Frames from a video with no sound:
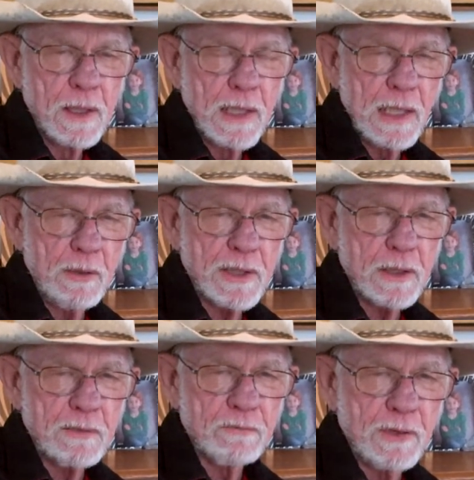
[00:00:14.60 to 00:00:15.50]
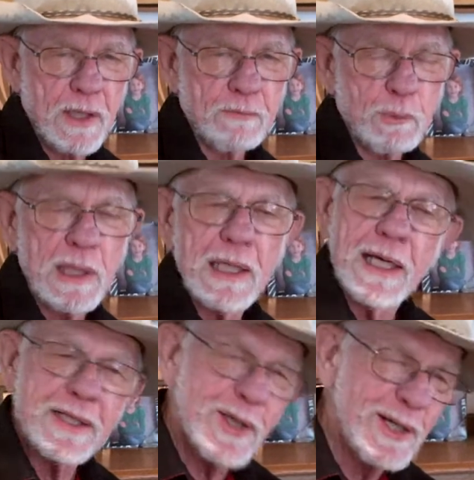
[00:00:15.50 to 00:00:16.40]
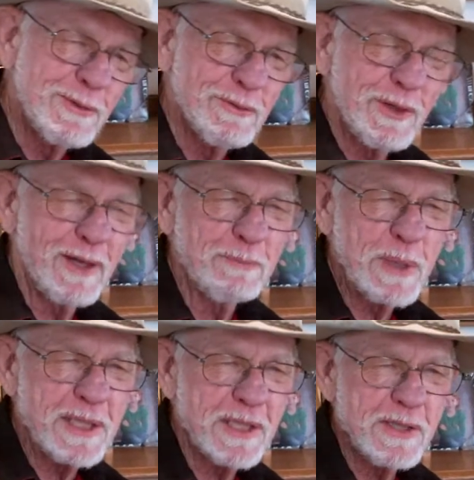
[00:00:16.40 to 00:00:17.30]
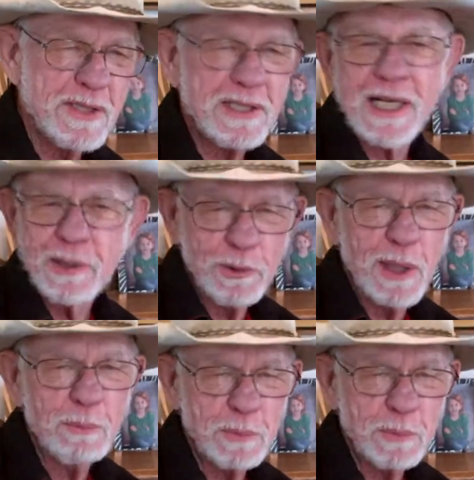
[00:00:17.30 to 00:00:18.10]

I got involved? Well, I got involved because I grew up